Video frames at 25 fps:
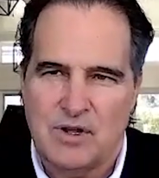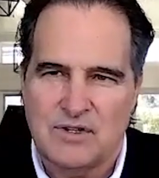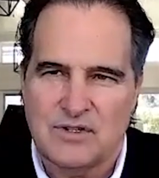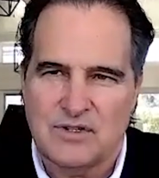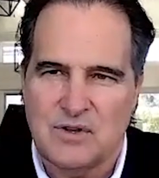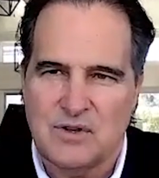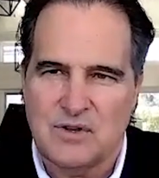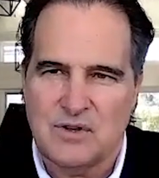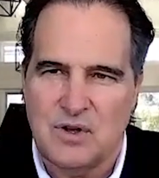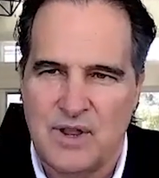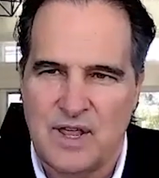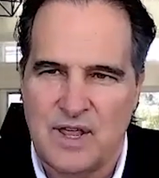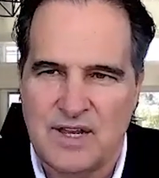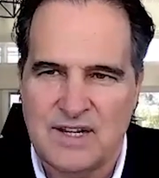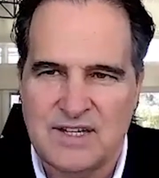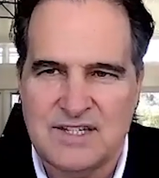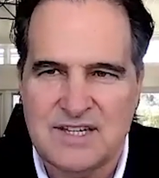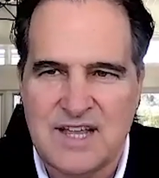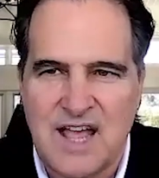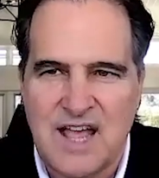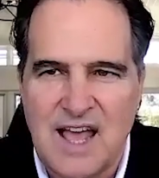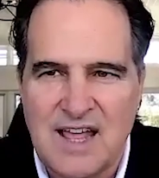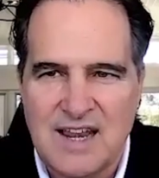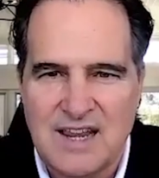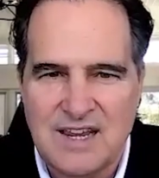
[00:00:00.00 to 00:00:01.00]
It's called
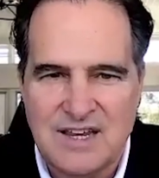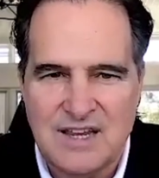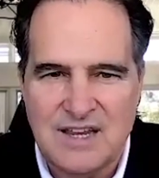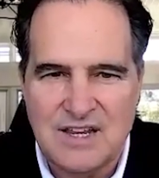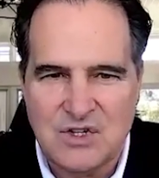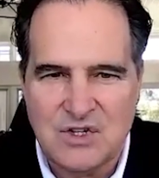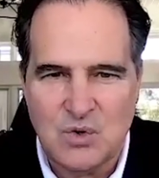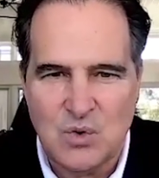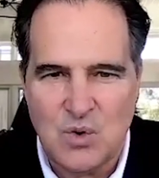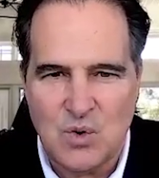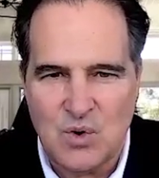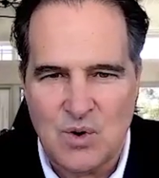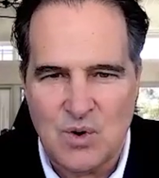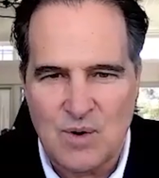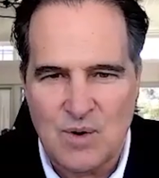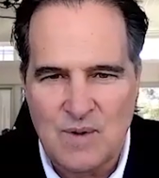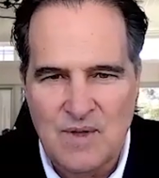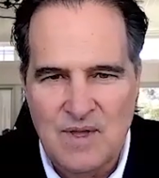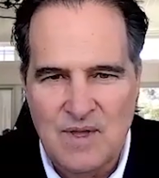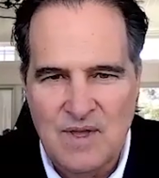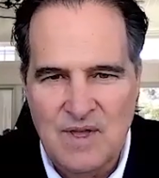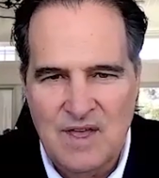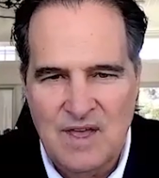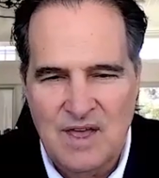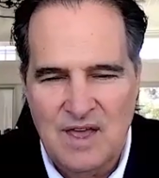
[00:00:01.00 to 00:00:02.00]
Anxiety Disorder,
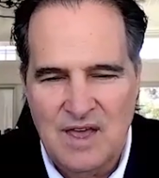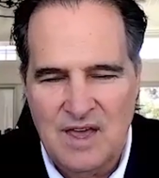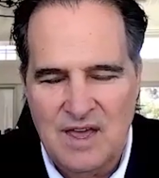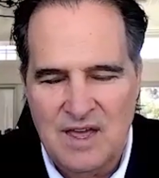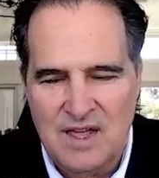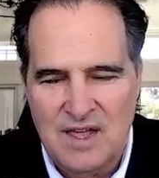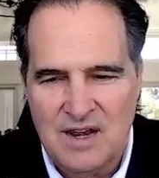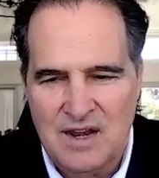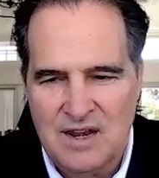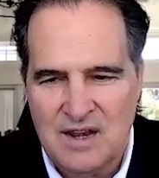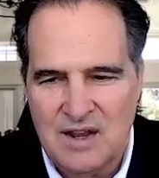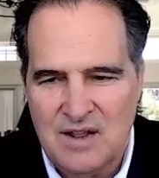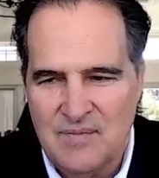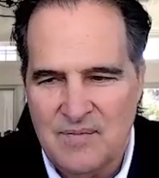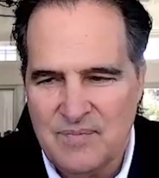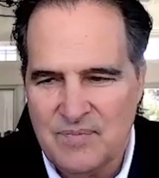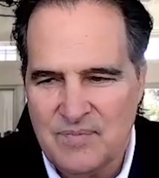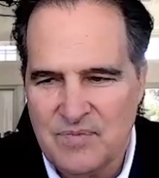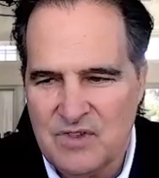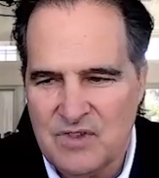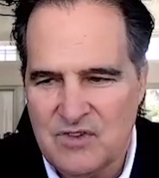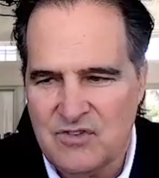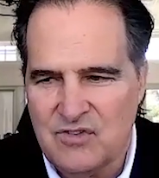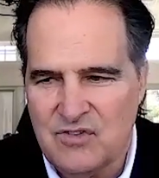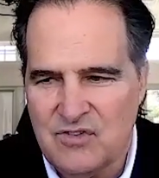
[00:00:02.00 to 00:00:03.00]
and
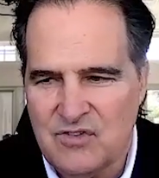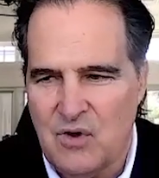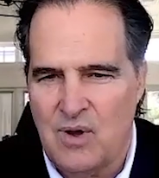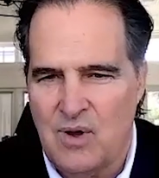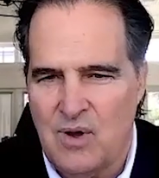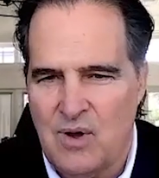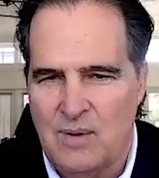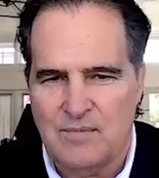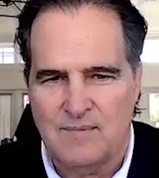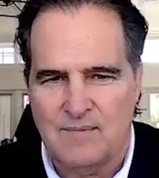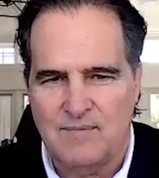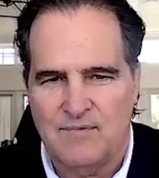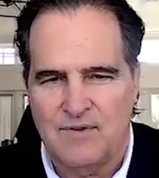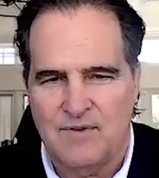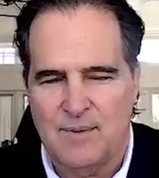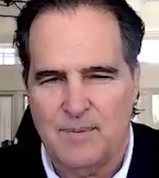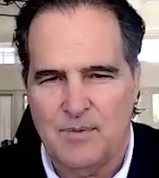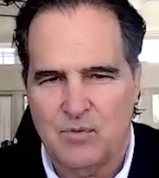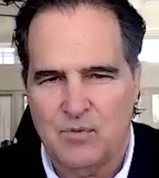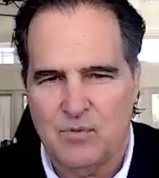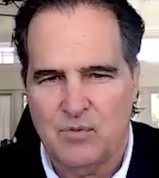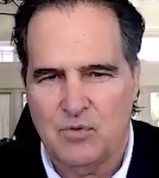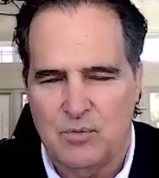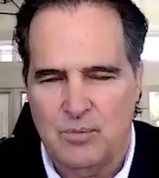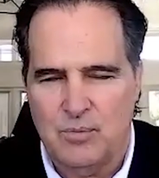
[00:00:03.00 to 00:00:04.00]
so I'm, I'm
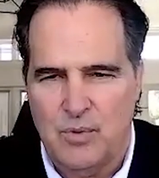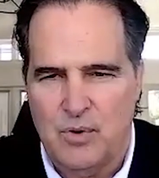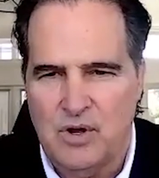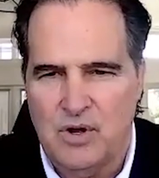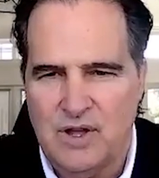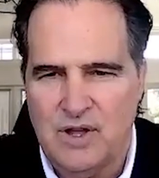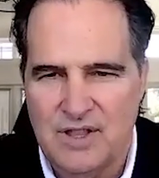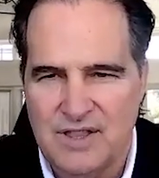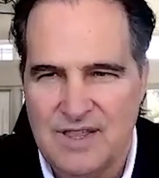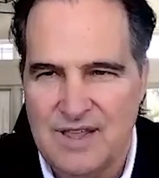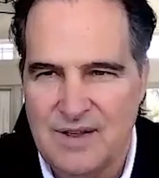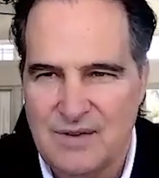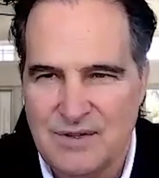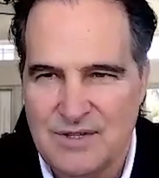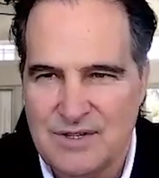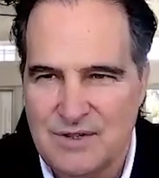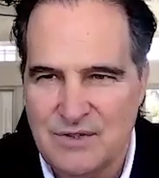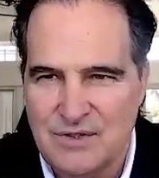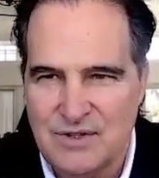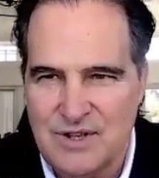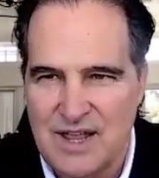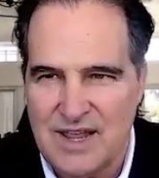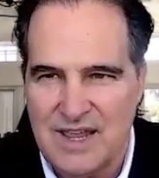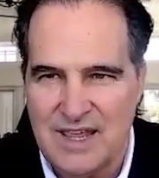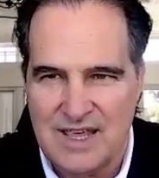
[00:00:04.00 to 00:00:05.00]
flipping through the book, and there she
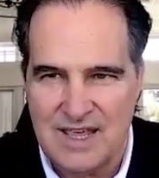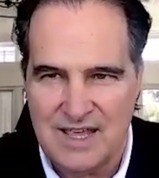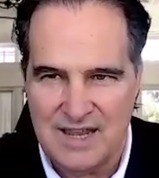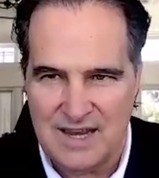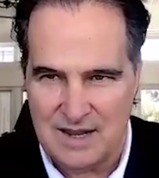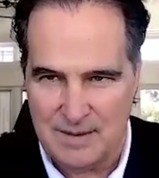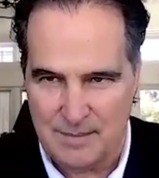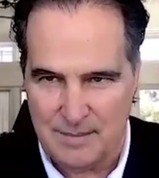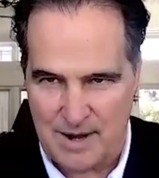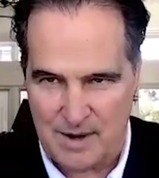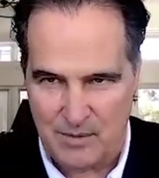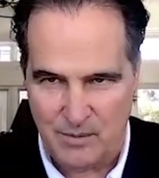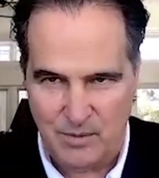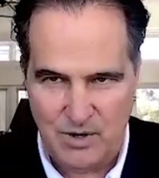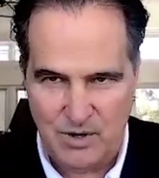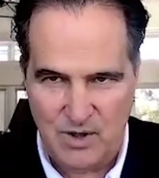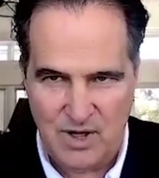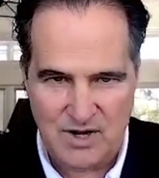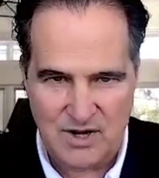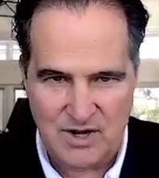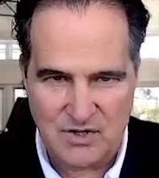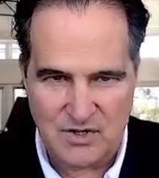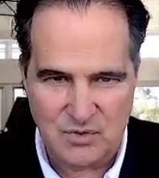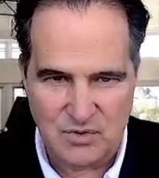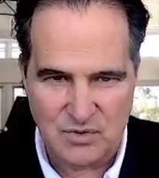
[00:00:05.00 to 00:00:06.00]
was like giddy about it. We know
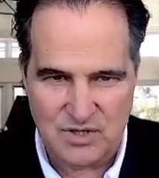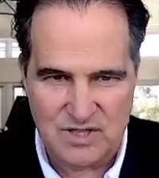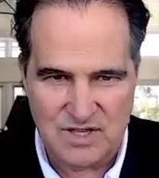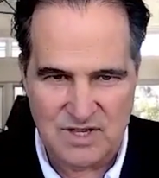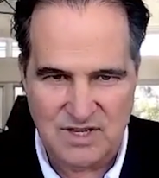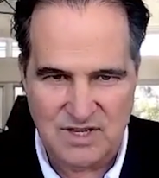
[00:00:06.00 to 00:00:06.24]
how to treat